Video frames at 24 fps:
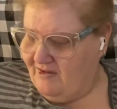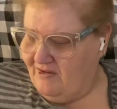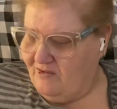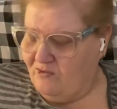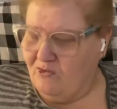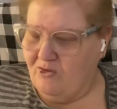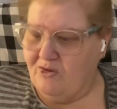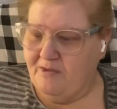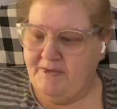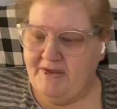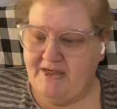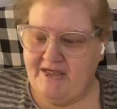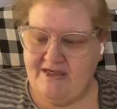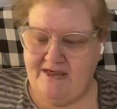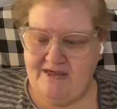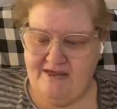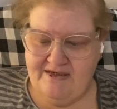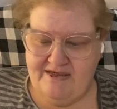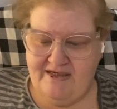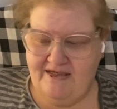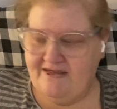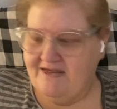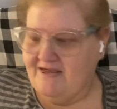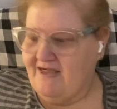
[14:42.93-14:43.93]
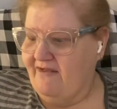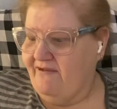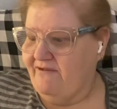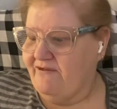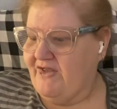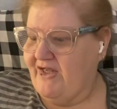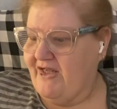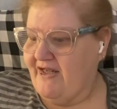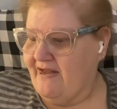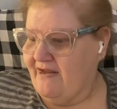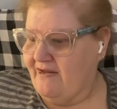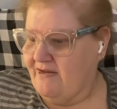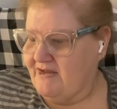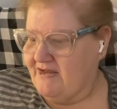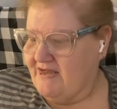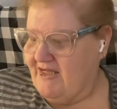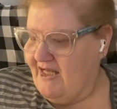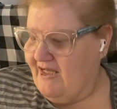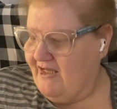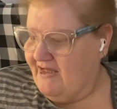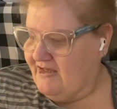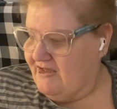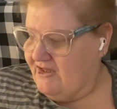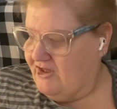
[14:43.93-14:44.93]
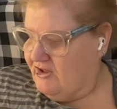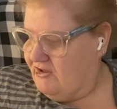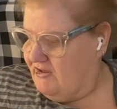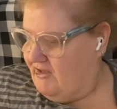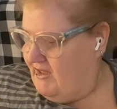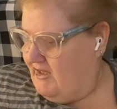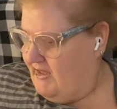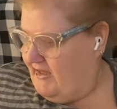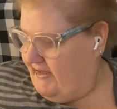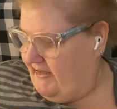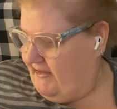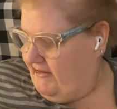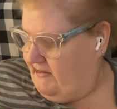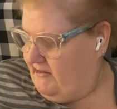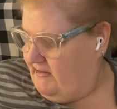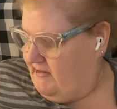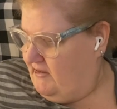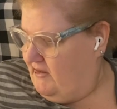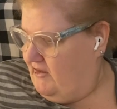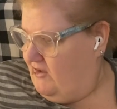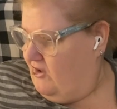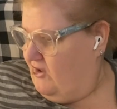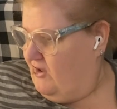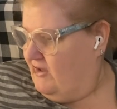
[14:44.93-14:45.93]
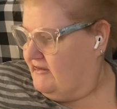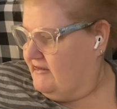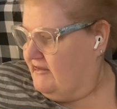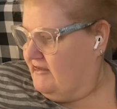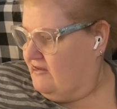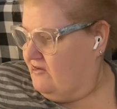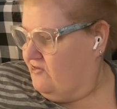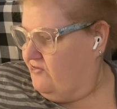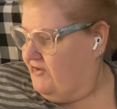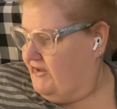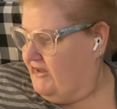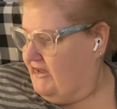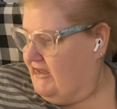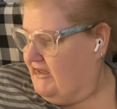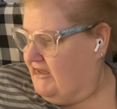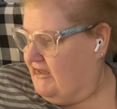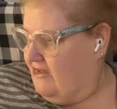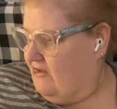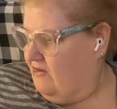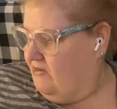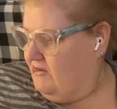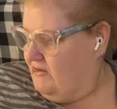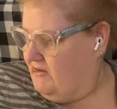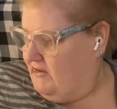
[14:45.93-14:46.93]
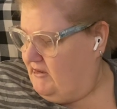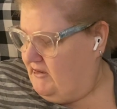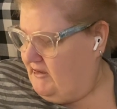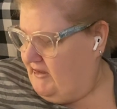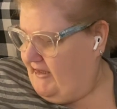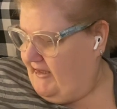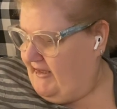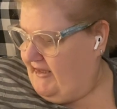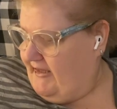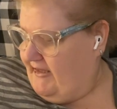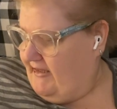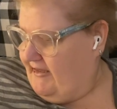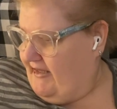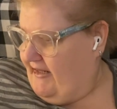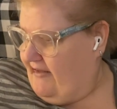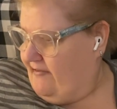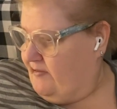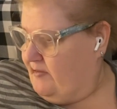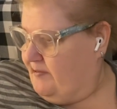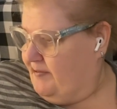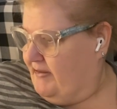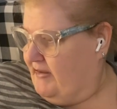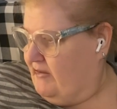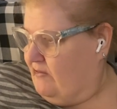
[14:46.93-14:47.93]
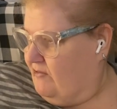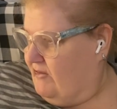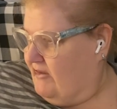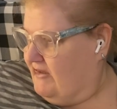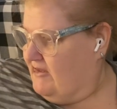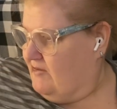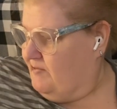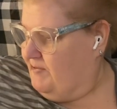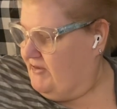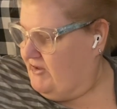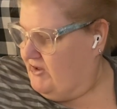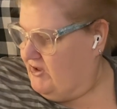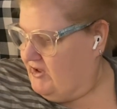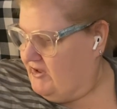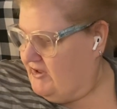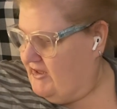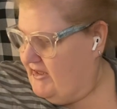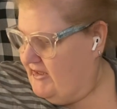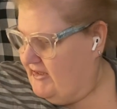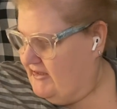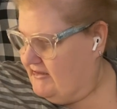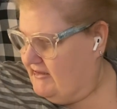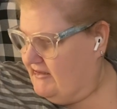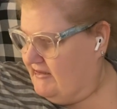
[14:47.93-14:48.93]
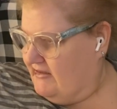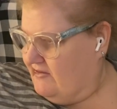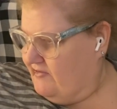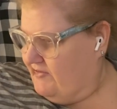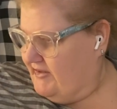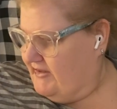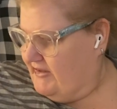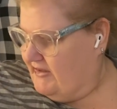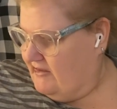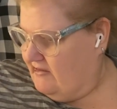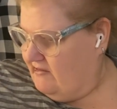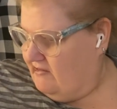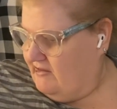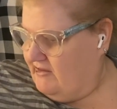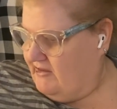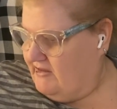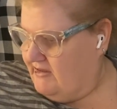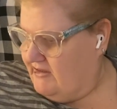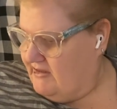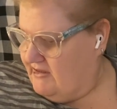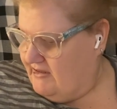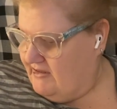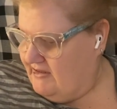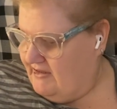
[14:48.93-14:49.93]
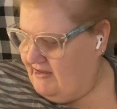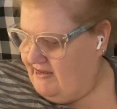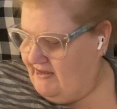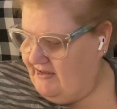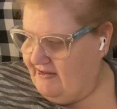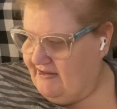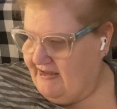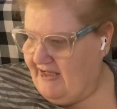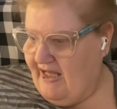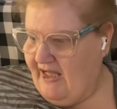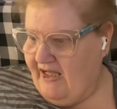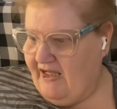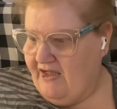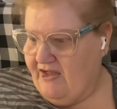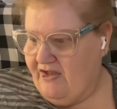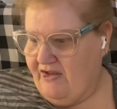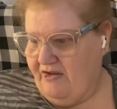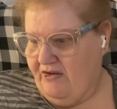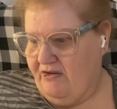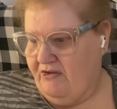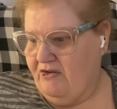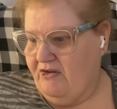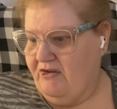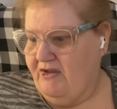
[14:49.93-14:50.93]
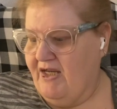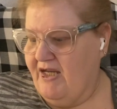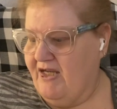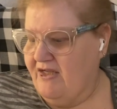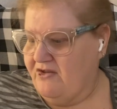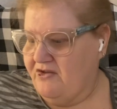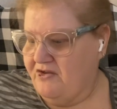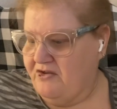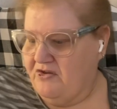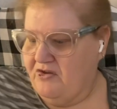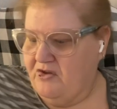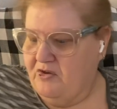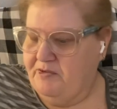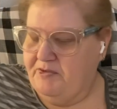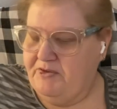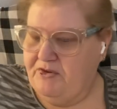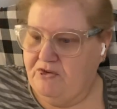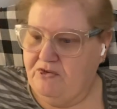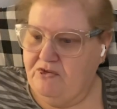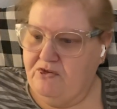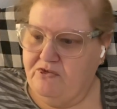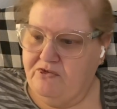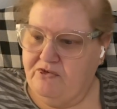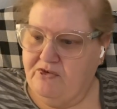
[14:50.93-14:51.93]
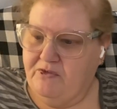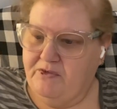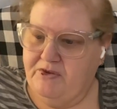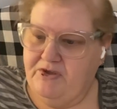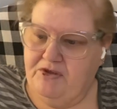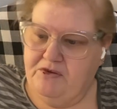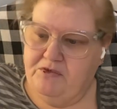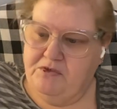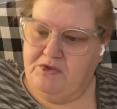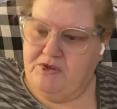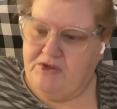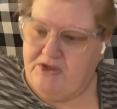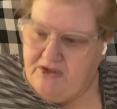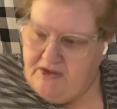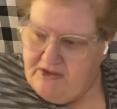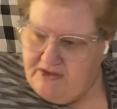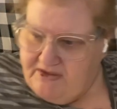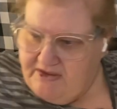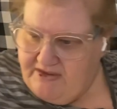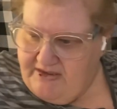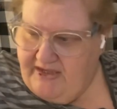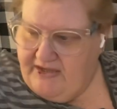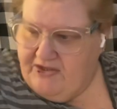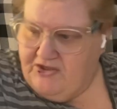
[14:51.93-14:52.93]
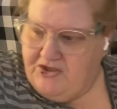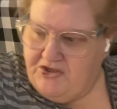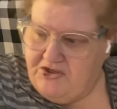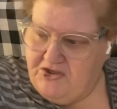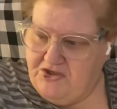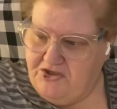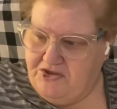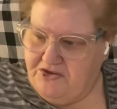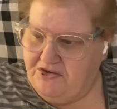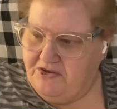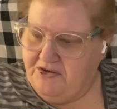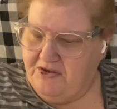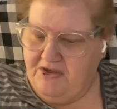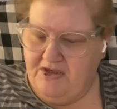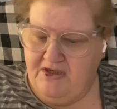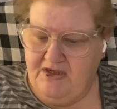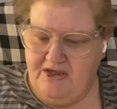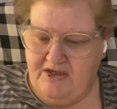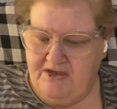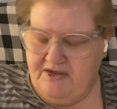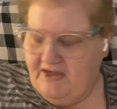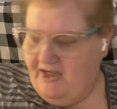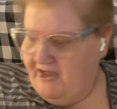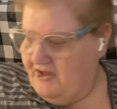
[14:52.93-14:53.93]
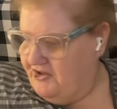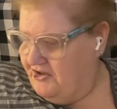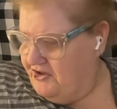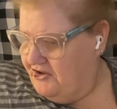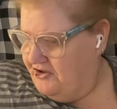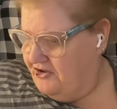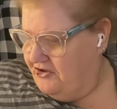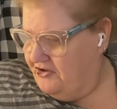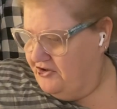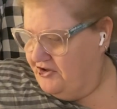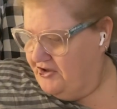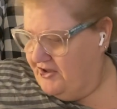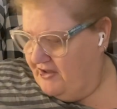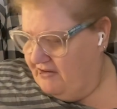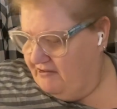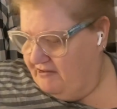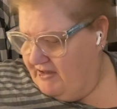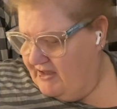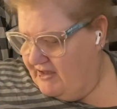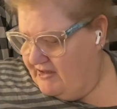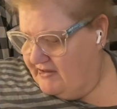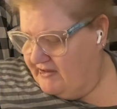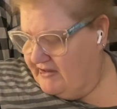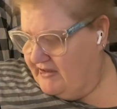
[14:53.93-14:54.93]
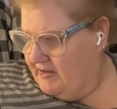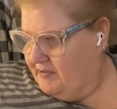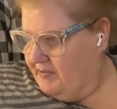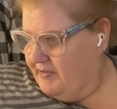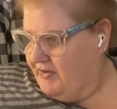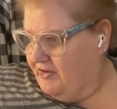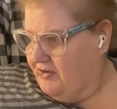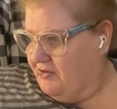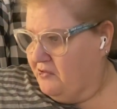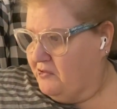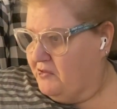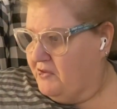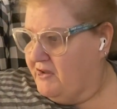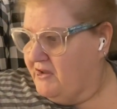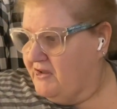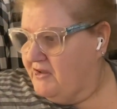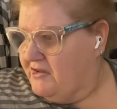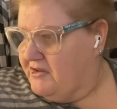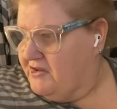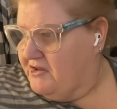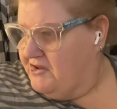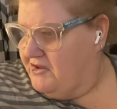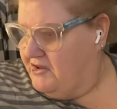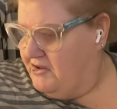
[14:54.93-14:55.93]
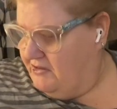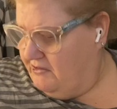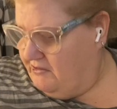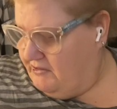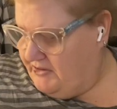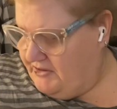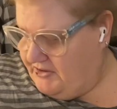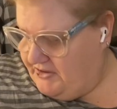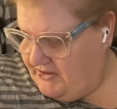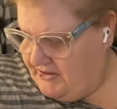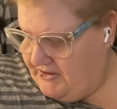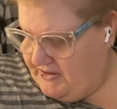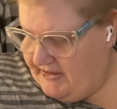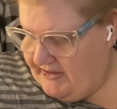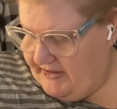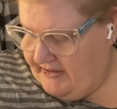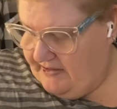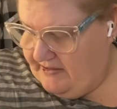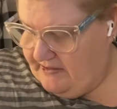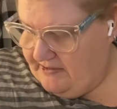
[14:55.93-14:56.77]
Woman, that's not fair. I was not going to cry on this video. And everybody wants me to cry on this video because thank you. You guys are so beautiful with your words. Not just your, not just your generosity, but your words, too, are just like...